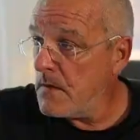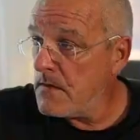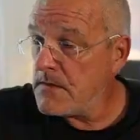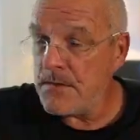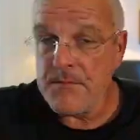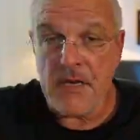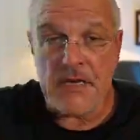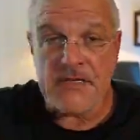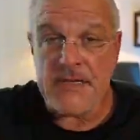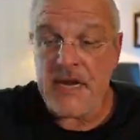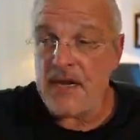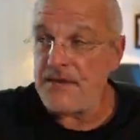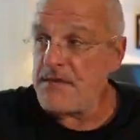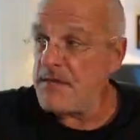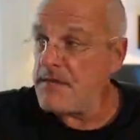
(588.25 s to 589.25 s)
Some nice
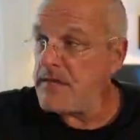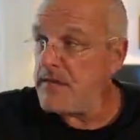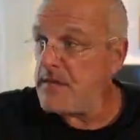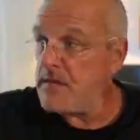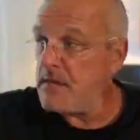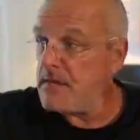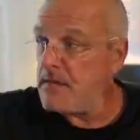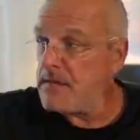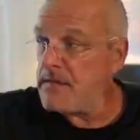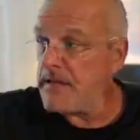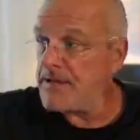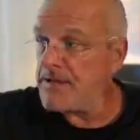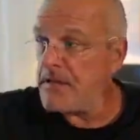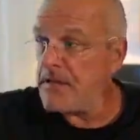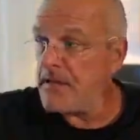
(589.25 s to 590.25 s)
houses here in the
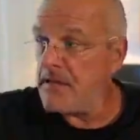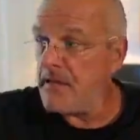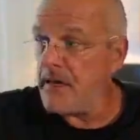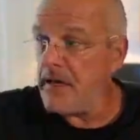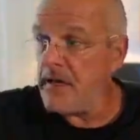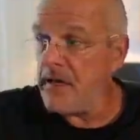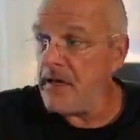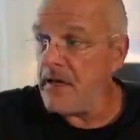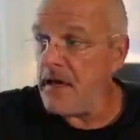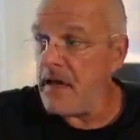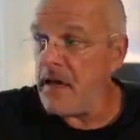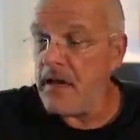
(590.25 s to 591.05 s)
section, and